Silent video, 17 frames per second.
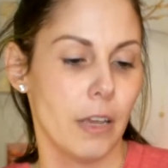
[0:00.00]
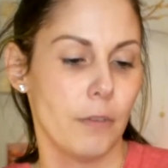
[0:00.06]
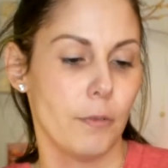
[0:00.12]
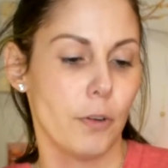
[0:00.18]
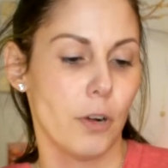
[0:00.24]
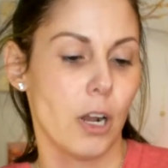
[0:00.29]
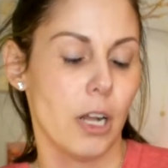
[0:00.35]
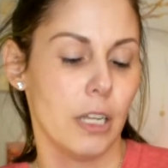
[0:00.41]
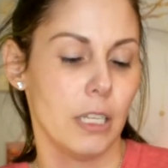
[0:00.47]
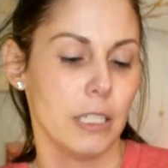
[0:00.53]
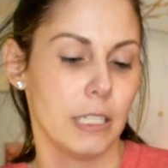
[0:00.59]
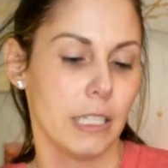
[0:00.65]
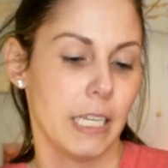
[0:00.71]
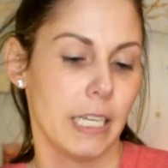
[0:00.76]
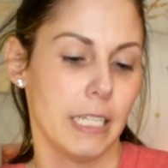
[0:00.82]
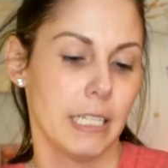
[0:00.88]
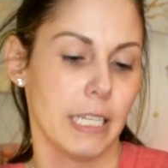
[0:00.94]
for all
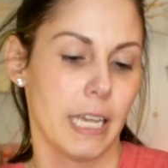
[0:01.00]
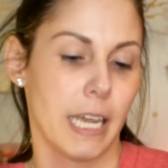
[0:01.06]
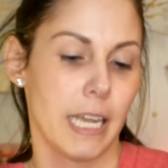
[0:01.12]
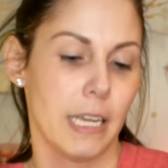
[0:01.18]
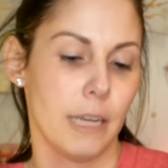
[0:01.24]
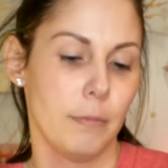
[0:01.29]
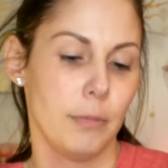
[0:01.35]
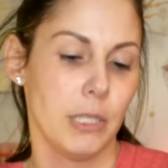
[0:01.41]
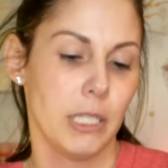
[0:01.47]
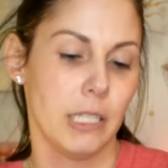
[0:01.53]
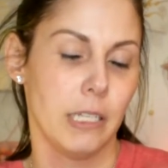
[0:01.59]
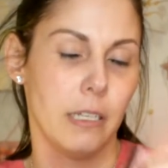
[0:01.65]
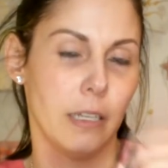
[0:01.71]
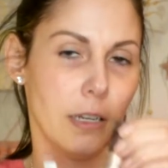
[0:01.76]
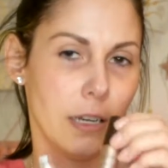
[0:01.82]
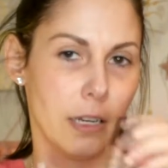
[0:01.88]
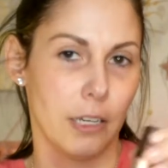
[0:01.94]
skin types.
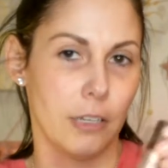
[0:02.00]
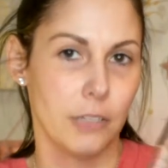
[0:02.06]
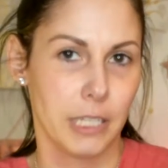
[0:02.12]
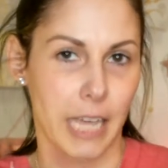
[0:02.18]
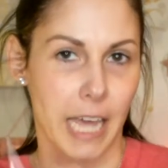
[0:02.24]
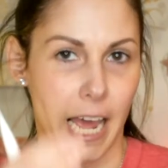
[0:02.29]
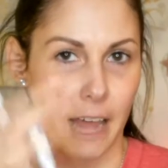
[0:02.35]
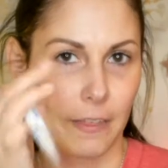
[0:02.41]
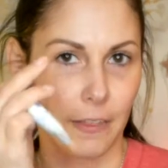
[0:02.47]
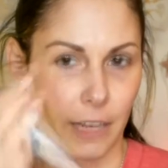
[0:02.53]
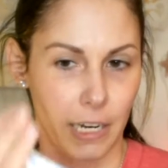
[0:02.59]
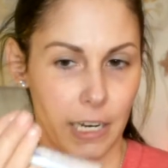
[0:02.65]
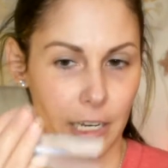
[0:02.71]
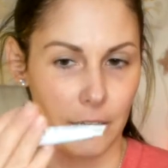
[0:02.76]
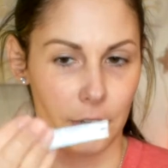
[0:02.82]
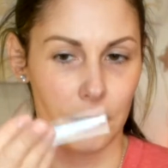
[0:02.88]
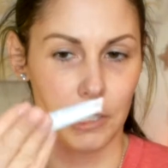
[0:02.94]
I used that. Then
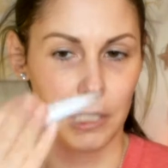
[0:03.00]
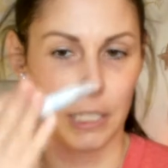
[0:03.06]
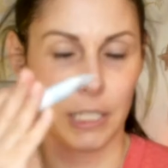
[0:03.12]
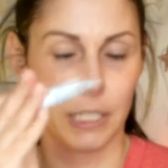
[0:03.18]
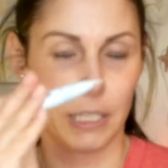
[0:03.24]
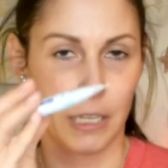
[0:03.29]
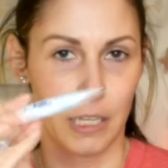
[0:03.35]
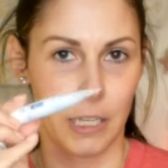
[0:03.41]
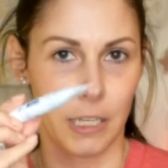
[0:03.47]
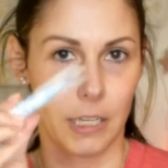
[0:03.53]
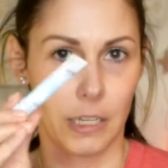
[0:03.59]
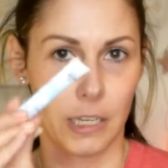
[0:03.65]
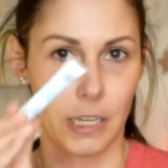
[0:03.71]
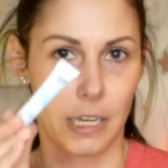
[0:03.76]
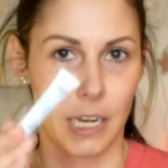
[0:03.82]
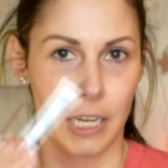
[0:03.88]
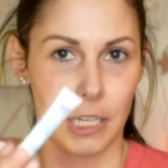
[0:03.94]
I used
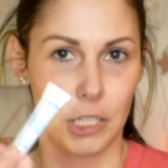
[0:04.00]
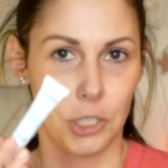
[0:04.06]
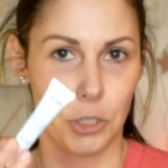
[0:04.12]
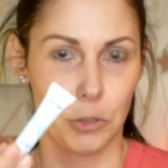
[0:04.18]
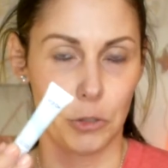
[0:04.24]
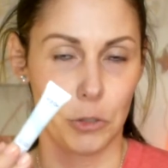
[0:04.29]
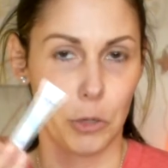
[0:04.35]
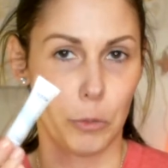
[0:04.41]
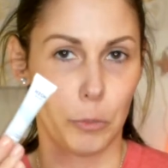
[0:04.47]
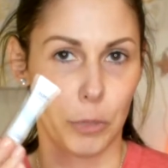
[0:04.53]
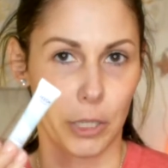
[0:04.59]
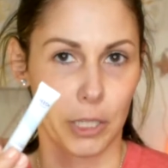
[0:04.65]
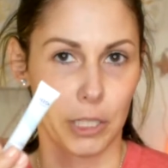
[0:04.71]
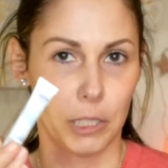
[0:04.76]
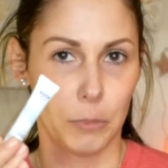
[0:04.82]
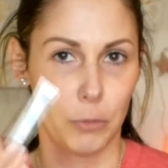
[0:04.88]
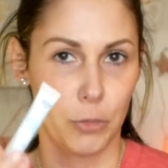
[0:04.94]
the H2O
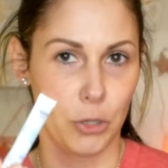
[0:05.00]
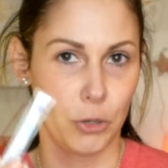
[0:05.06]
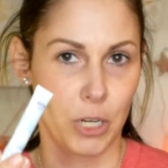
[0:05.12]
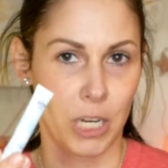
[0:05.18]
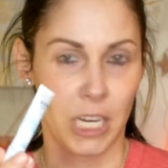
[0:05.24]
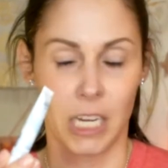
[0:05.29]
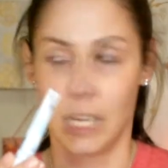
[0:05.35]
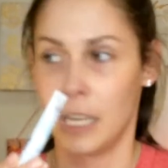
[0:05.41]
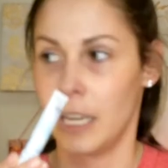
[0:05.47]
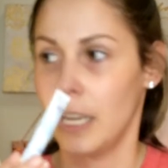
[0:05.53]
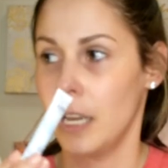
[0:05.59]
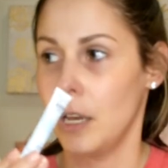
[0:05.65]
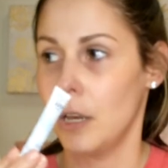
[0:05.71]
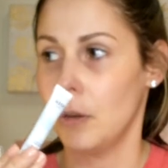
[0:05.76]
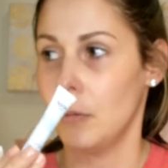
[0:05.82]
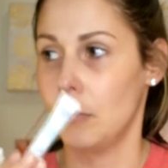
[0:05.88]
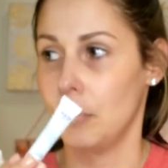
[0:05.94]
Plus Beauty
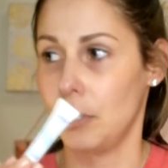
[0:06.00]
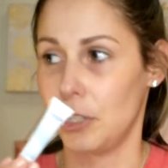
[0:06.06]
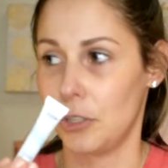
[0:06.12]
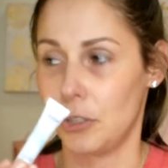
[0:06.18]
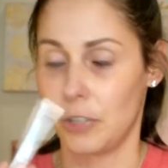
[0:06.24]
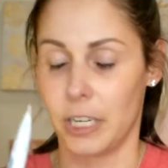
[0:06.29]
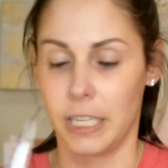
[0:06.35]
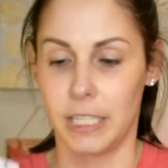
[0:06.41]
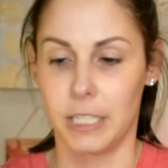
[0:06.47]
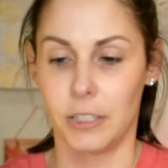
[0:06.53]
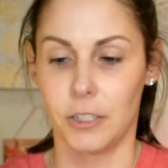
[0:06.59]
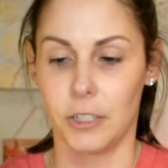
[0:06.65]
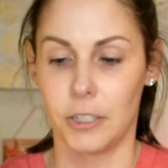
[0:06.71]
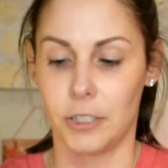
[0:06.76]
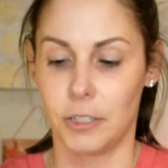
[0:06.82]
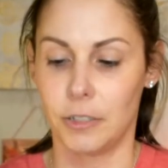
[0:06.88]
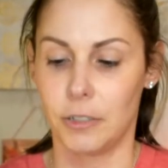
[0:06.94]

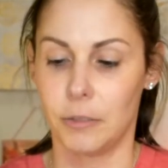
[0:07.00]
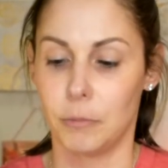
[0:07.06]
Moisturizer